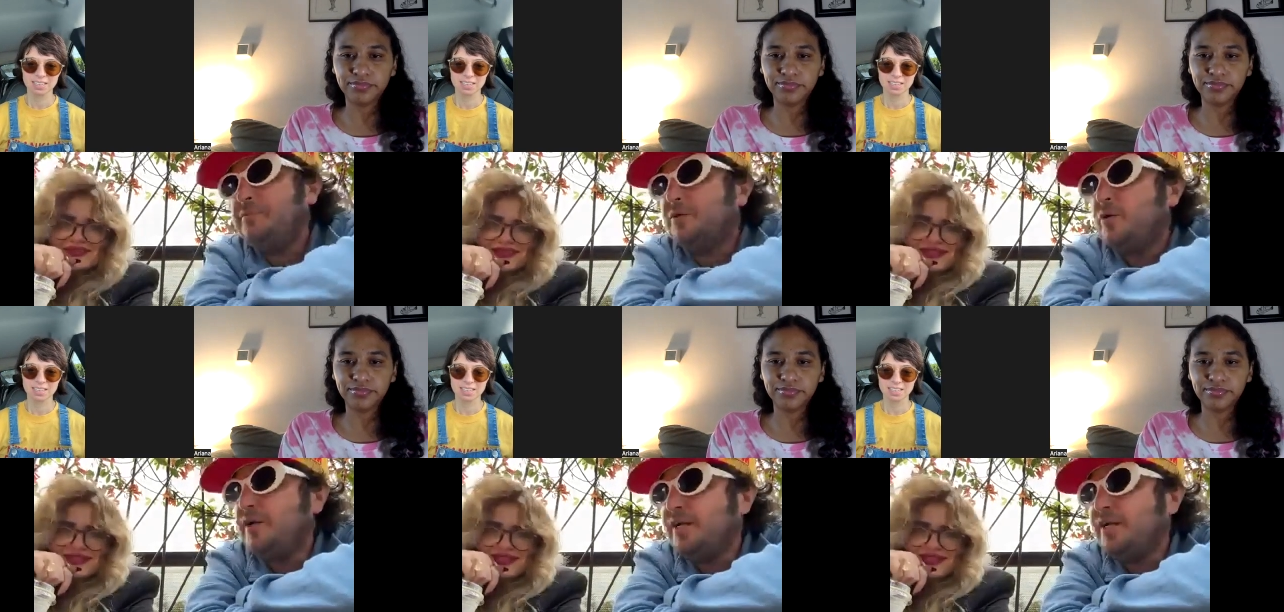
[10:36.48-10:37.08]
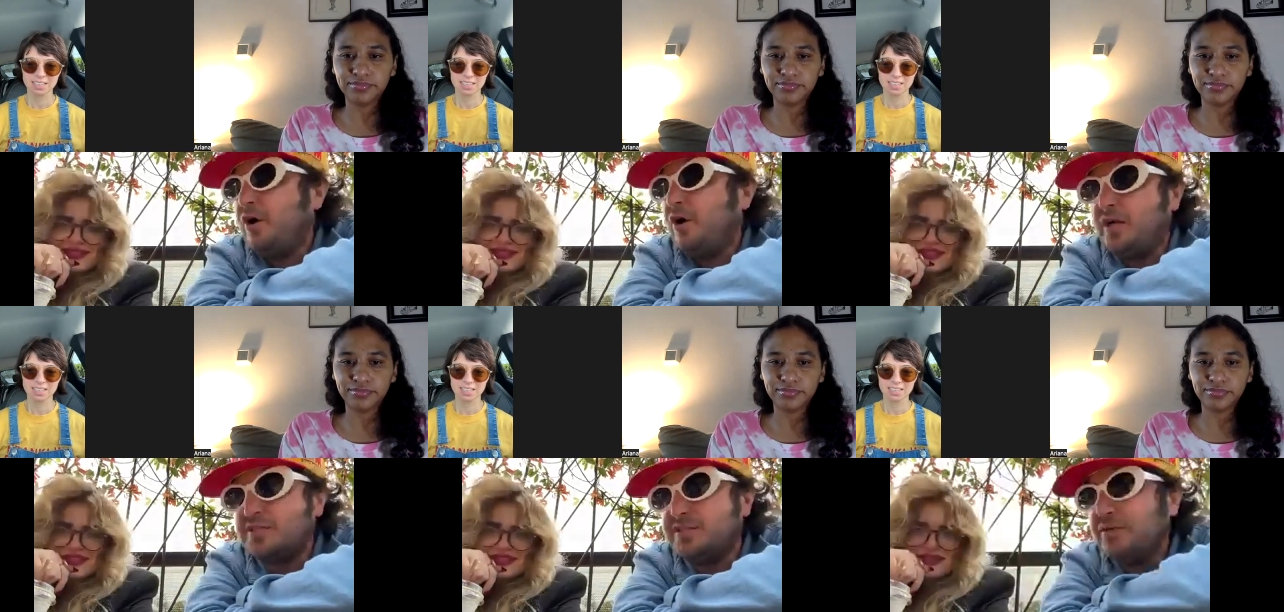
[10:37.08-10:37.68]
Speaker 1: Austin right
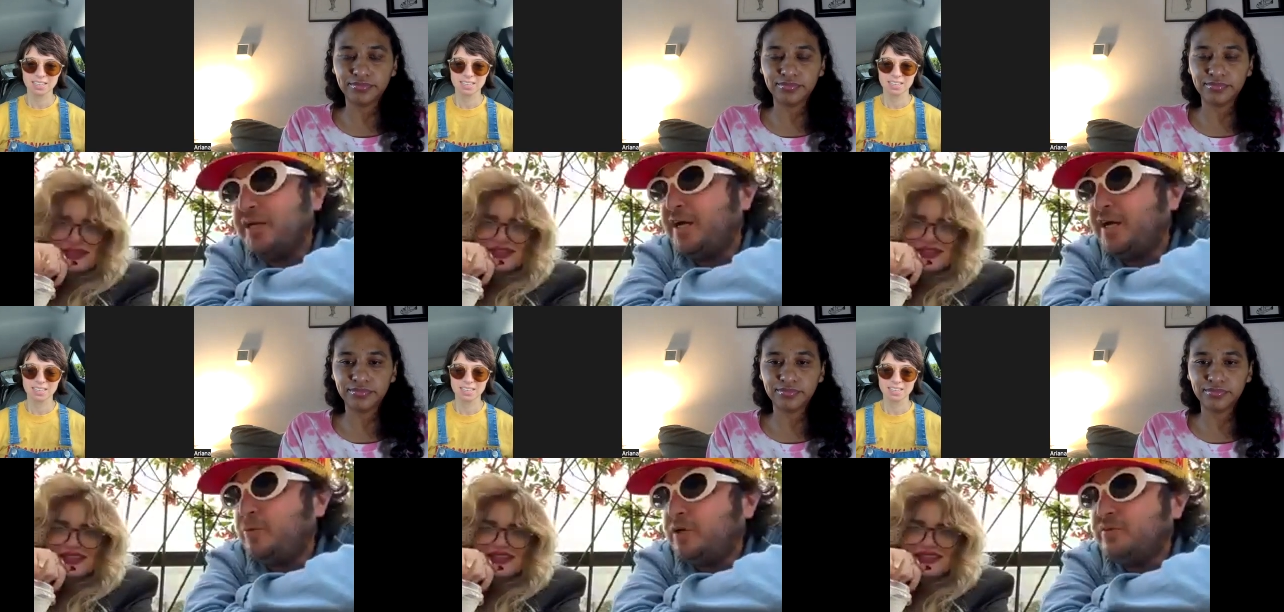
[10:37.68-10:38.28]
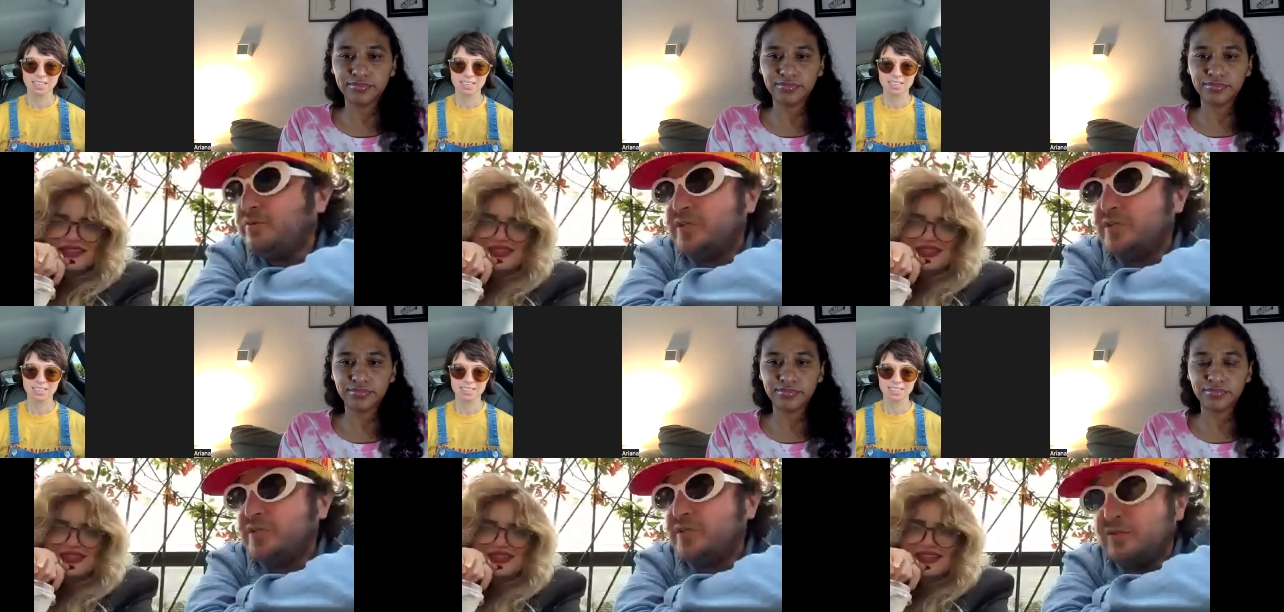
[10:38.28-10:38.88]
now. We're a little early
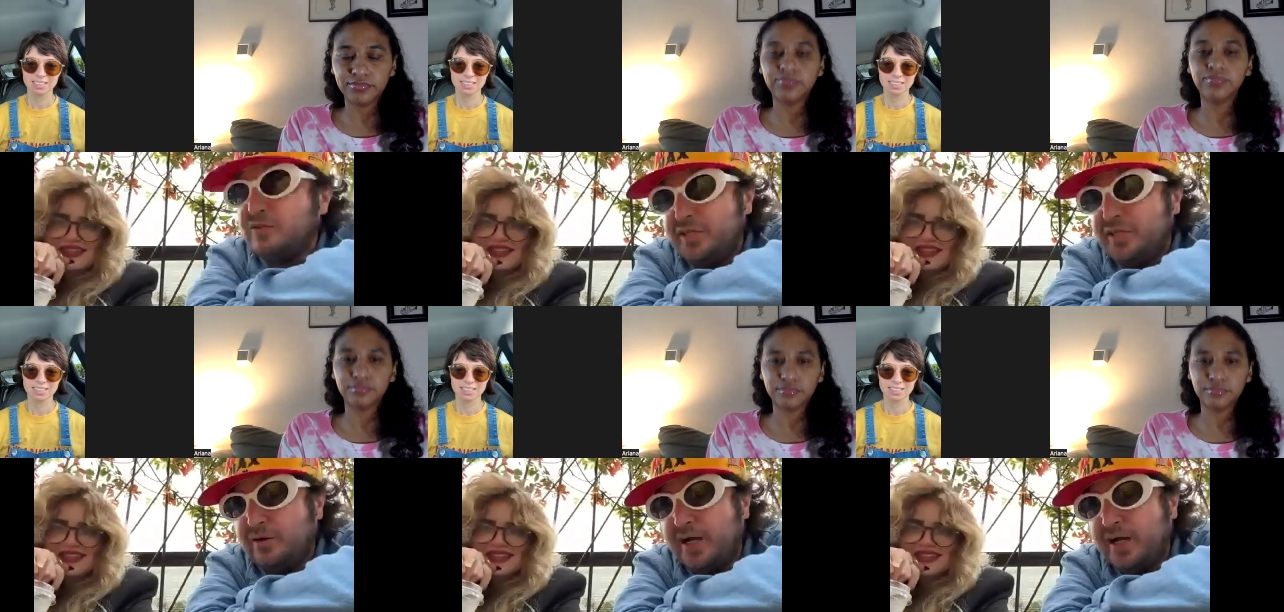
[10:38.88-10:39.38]
arriving.